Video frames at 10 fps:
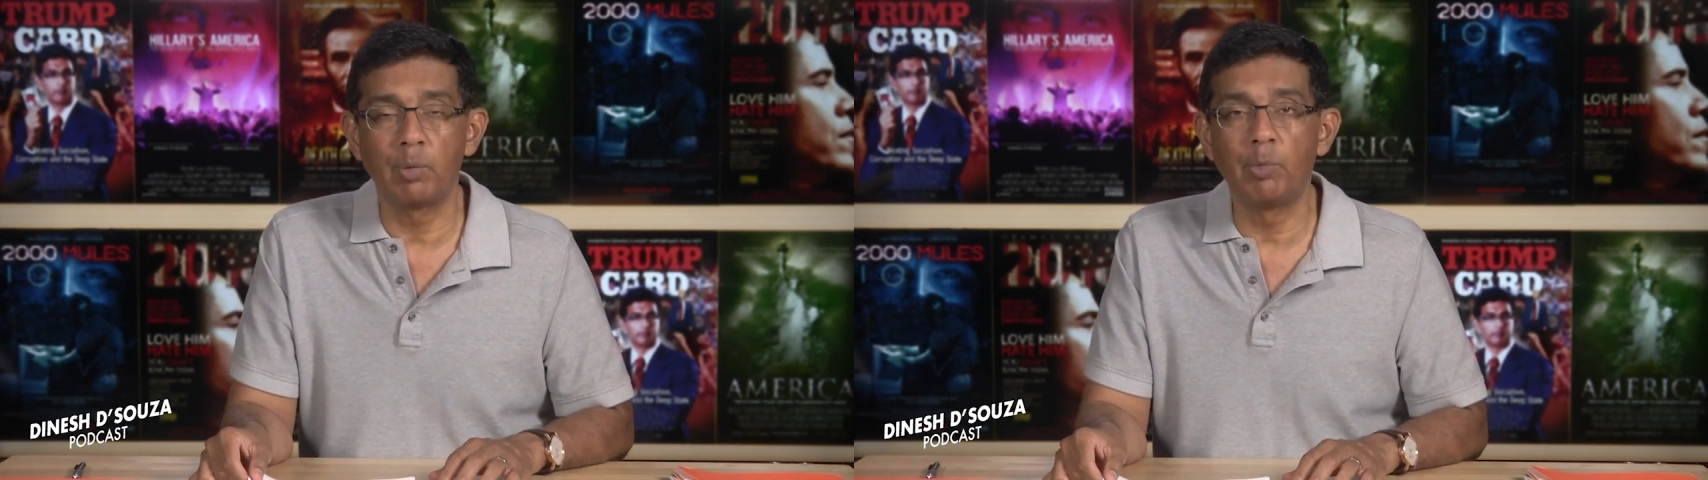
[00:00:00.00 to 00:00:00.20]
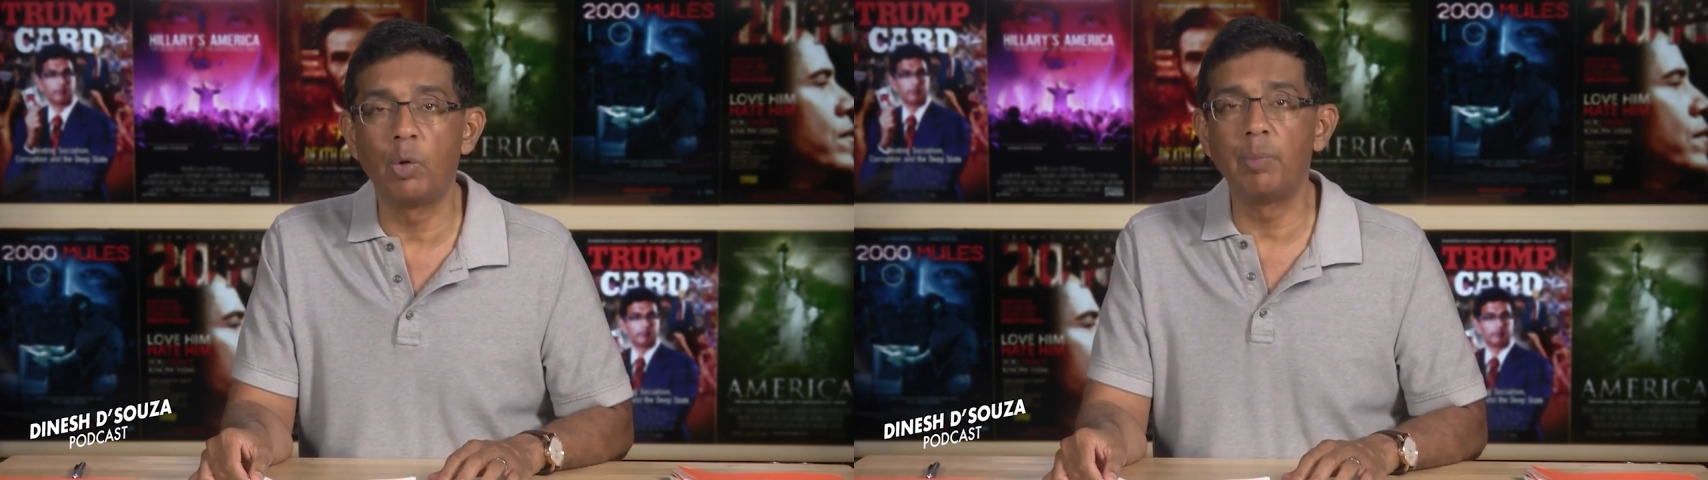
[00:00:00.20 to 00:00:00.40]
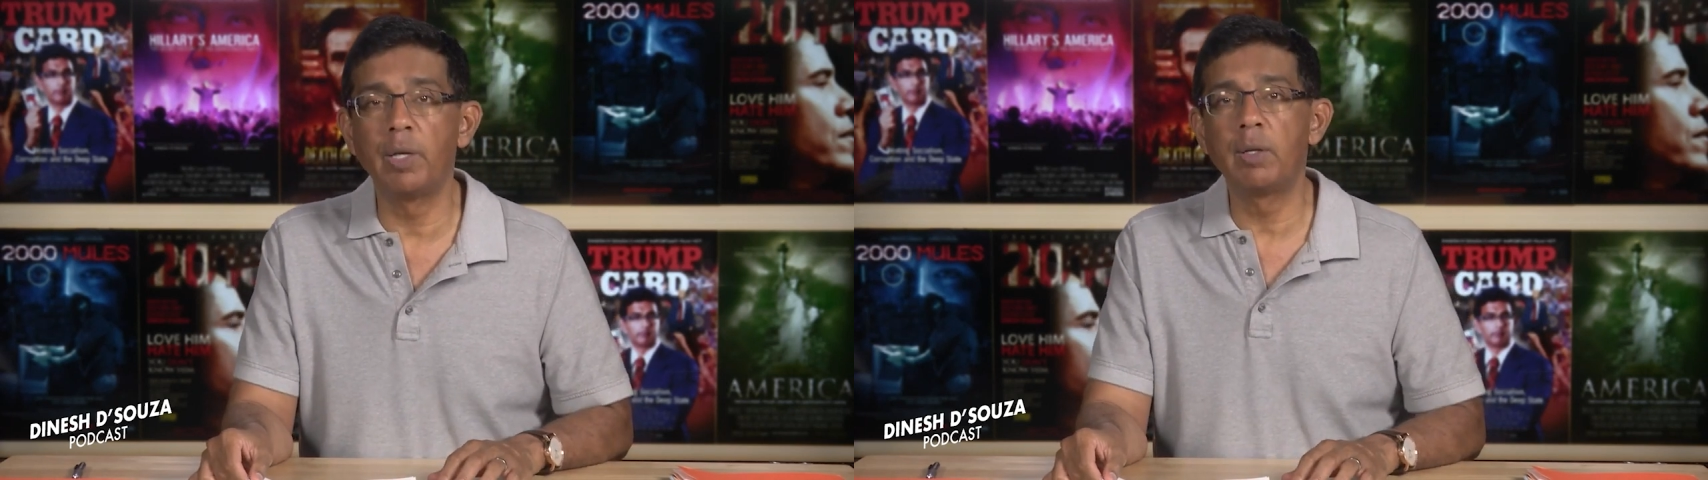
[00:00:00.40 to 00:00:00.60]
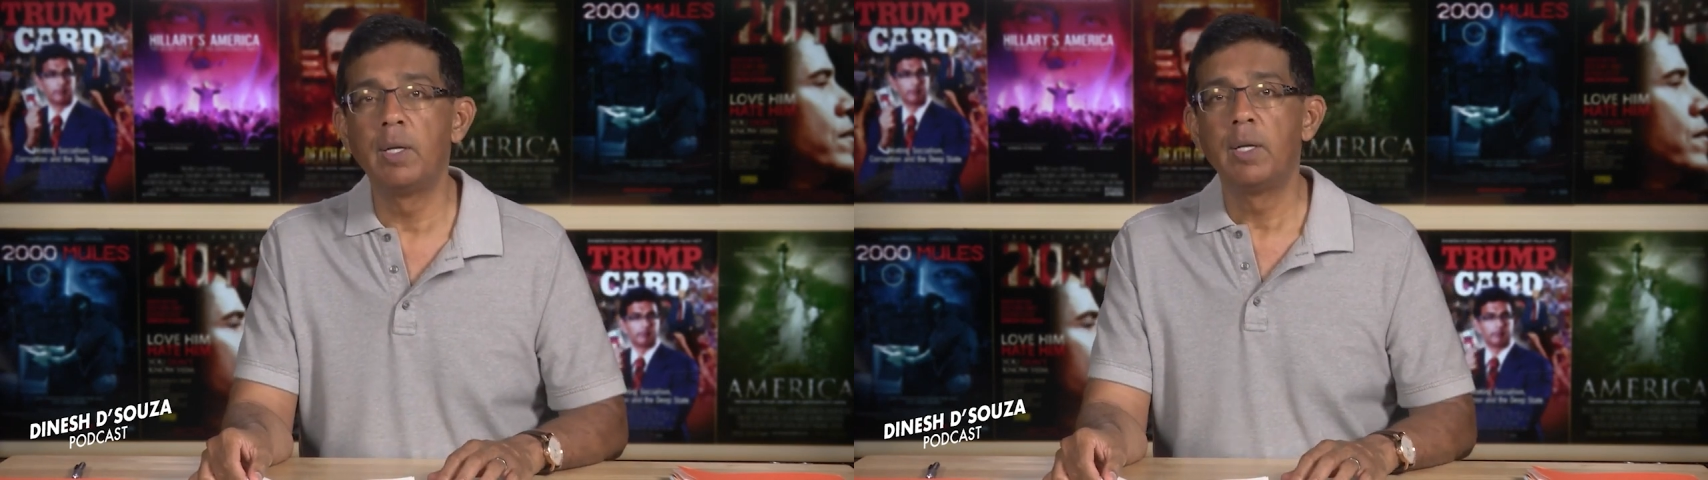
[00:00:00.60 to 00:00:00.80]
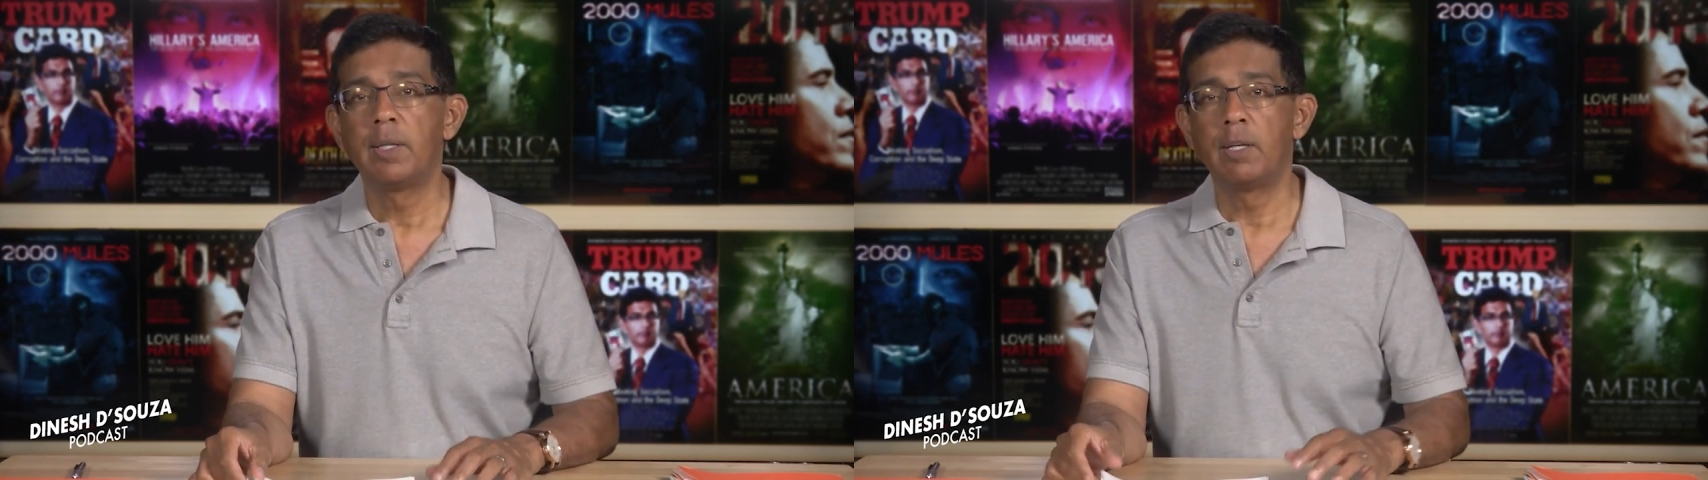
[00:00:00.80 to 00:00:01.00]
moment,
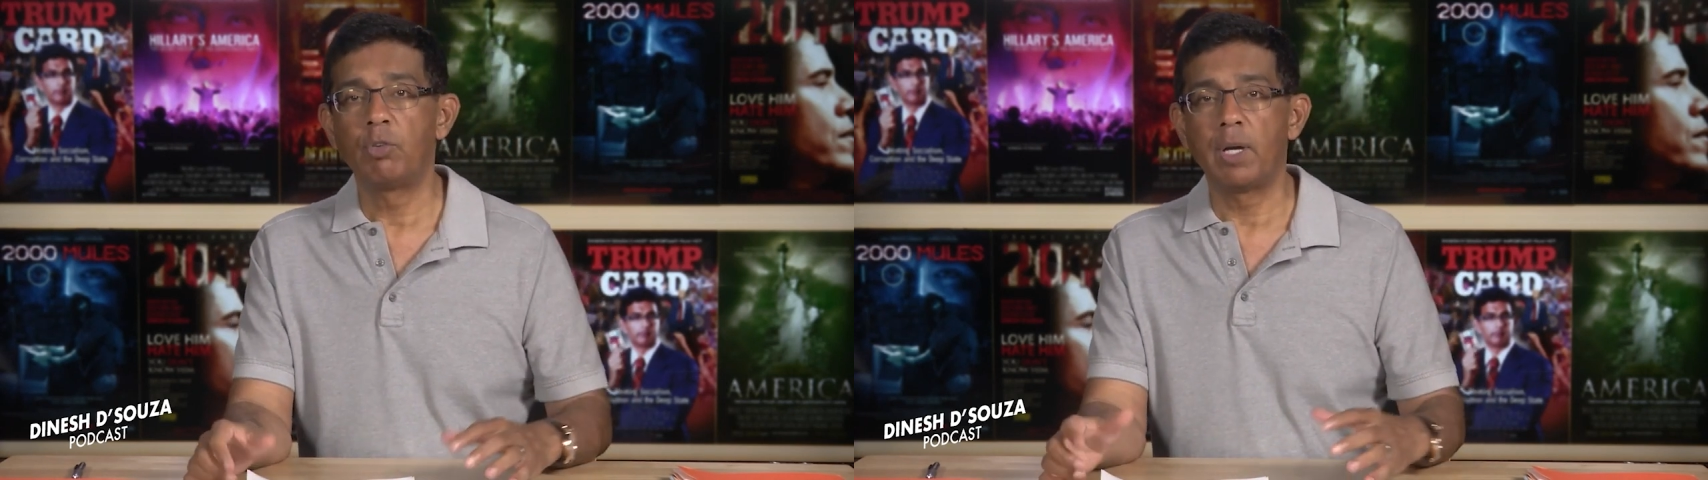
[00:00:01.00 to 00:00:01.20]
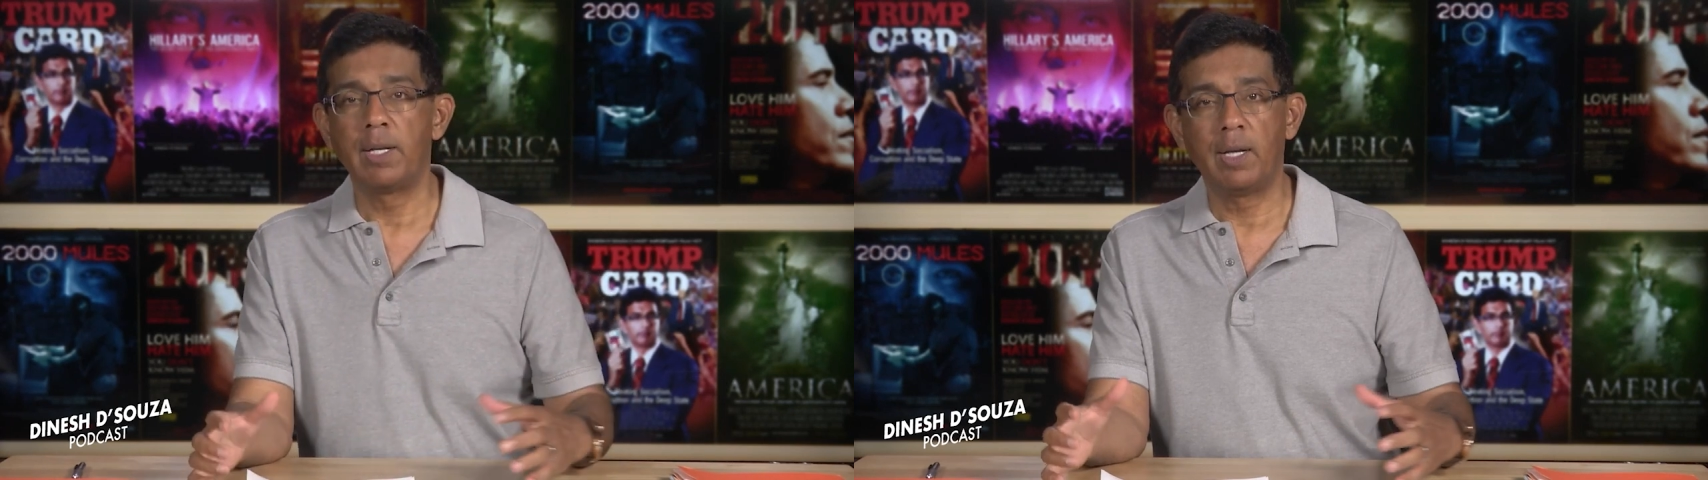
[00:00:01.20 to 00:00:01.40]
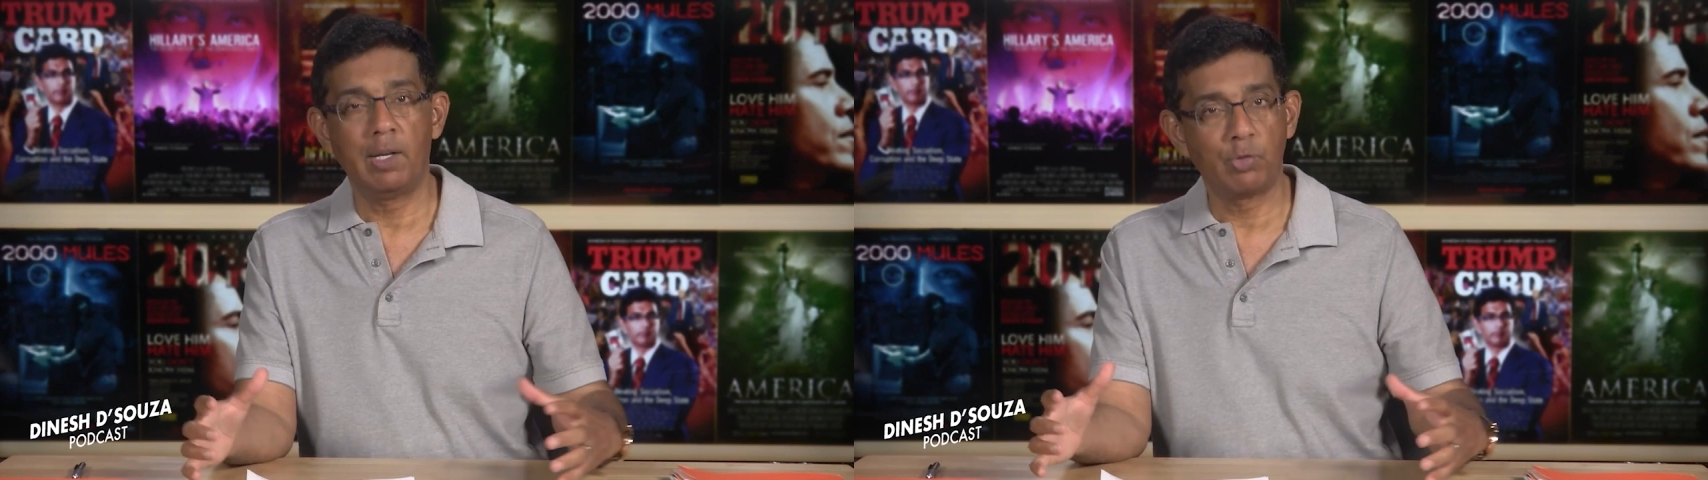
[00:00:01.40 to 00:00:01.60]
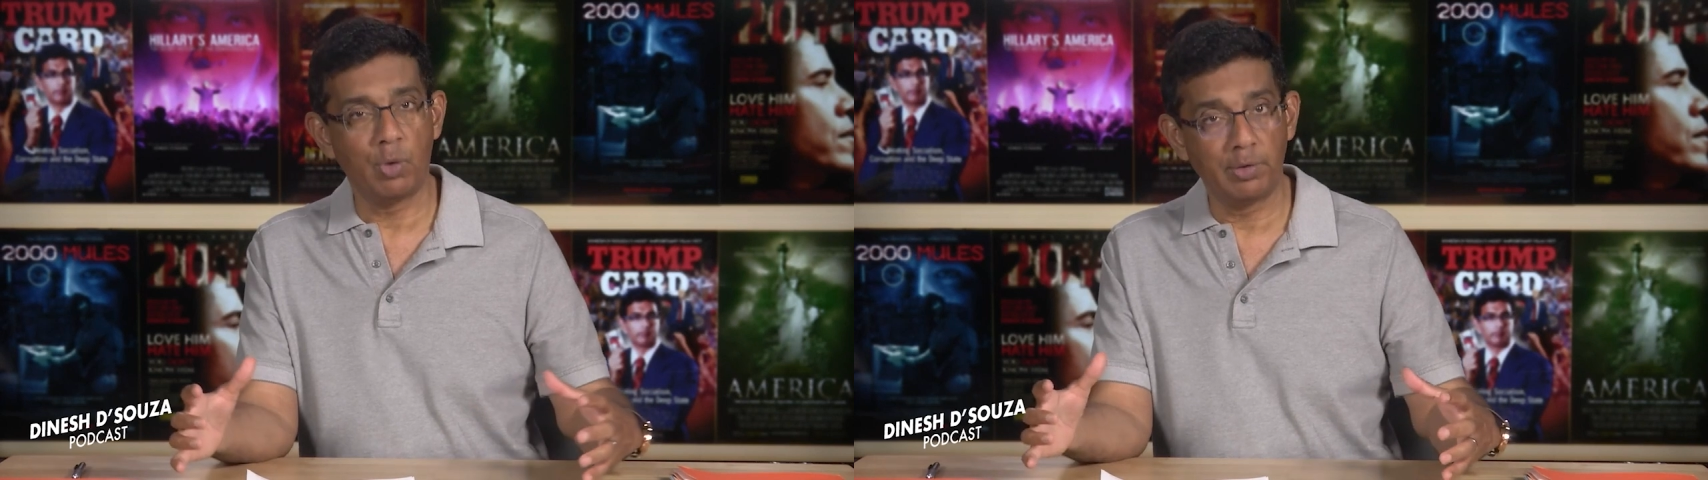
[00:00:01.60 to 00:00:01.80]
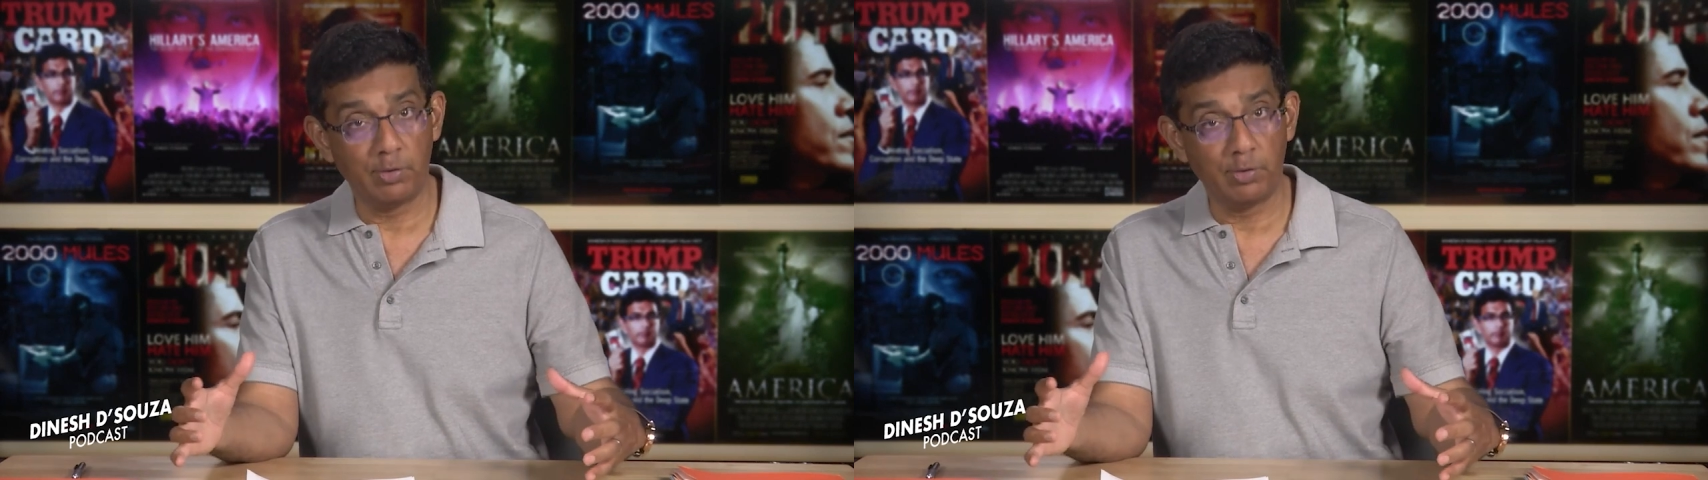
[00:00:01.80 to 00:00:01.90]
that China has all